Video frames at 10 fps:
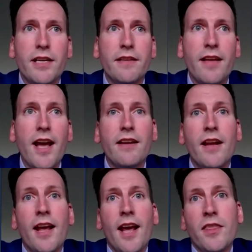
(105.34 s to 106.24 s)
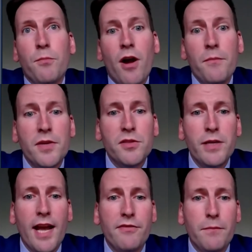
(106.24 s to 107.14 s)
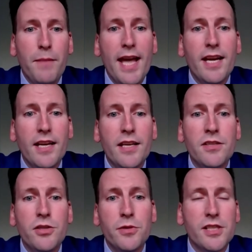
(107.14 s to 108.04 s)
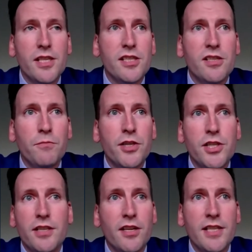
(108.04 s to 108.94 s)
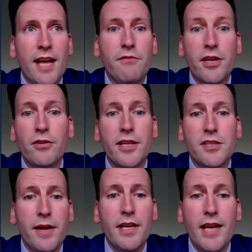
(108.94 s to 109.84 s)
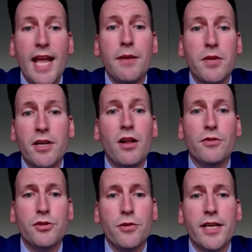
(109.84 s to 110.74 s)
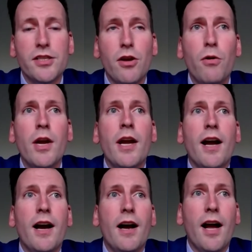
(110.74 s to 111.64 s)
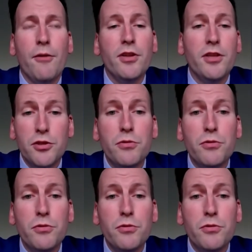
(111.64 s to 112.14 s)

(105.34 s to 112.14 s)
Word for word: detect and the problem is we have to peg it into a system which doesn't have nearly as many named colors right so uh, i really do